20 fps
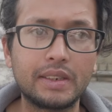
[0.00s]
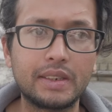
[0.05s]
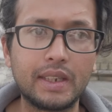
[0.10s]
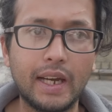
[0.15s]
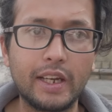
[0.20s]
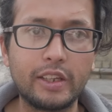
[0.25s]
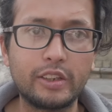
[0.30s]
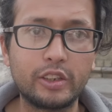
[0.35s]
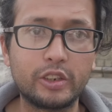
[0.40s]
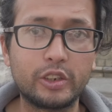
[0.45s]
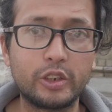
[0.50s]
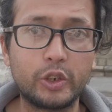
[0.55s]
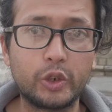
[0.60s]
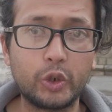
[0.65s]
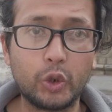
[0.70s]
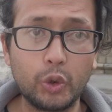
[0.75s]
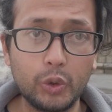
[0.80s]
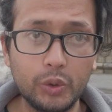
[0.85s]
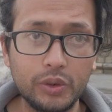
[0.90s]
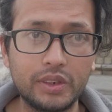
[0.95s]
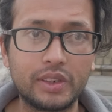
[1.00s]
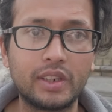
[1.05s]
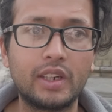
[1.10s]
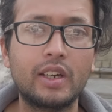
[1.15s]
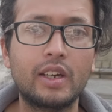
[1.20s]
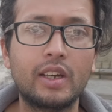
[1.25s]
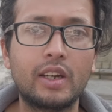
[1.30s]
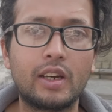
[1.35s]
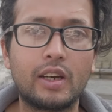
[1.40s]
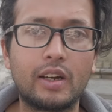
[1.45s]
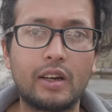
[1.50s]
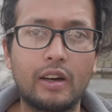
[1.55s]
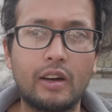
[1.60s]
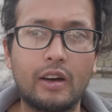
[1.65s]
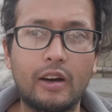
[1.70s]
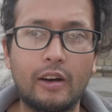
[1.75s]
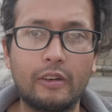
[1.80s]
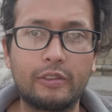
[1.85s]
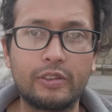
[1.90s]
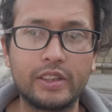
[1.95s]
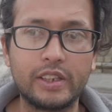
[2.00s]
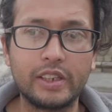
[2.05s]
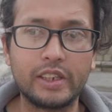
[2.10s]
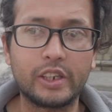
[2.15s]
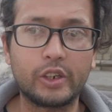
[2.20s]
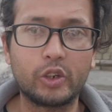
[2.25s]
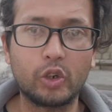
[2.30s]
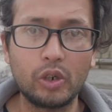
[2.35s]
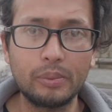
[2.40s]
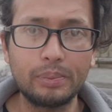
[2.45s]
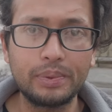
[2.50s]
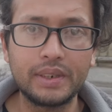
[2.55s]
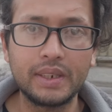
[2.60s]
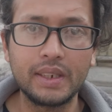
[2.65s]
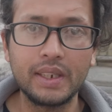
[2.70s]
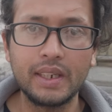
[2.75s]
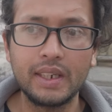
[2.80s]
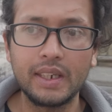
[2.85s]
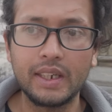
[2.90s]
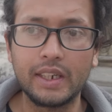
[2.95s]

tie the toes uh, of the corpse.